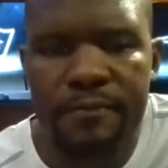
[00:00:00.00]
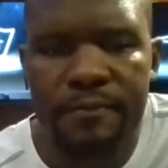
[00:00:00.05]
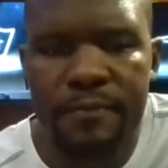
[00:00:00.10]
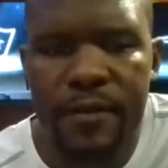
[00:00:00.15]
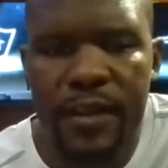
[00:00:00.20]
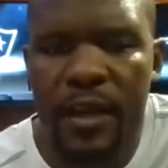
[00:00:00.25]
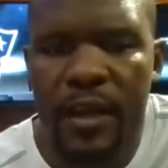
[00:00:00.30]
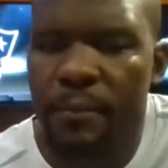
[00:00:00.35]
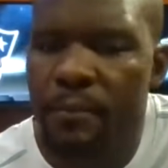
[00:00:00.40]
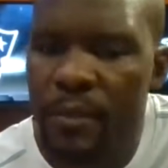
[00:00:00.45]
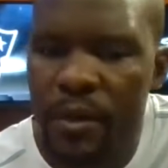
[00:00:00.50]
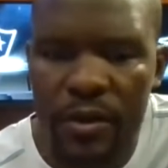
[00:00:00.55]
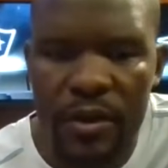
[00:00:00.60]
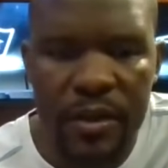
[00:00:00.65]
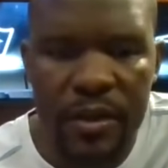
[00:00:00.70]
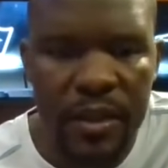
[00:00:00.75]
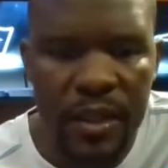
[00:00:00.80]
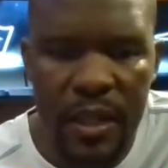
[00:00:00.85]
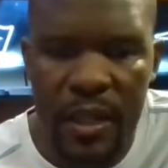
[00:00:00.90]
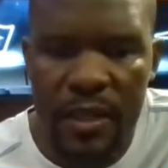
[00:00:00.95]
get a
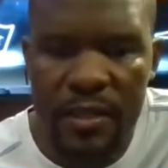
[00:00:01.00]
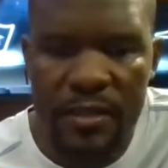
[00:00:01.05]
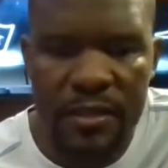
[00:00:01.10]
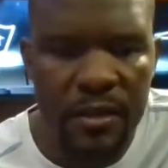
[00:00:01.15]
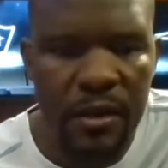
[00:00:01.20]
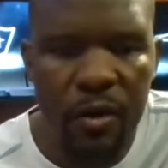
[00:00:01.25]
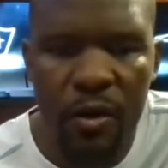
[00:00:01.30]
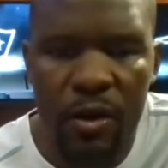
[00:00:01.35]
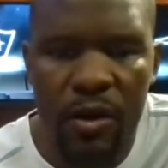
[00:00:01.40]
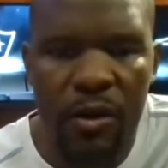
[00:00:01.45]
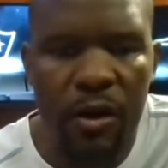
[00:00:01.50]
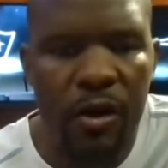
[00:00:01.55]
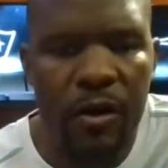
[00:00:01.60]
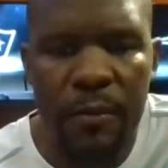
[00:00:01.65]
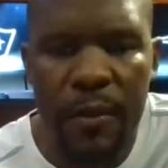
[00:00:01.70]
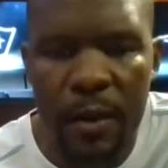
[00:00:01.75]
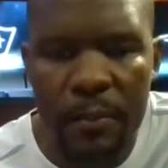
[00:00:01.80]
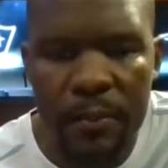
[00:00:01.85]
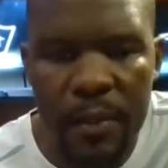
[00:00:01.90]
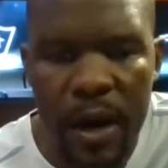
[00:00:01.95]
million things going on in
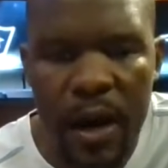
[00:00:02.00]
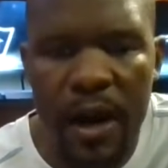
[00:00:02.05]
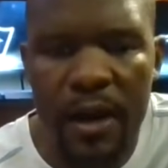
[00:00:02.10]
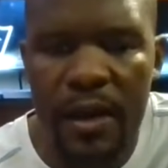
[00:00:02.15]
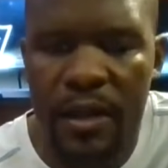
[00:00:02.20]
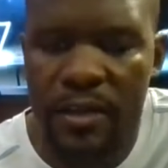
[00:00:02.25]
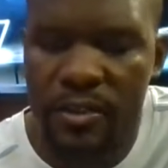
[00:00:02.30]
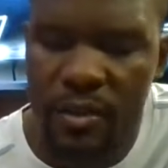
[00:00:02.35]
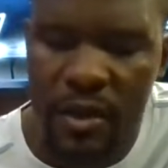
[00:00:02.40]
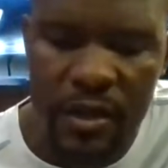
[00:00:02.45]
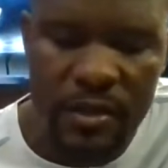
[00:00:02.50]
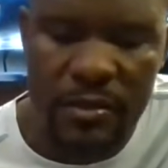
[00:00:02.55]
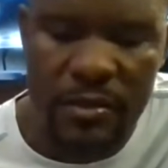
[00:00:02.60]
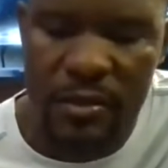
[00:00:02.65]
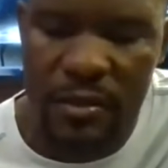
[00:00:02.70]
my mind. I try to,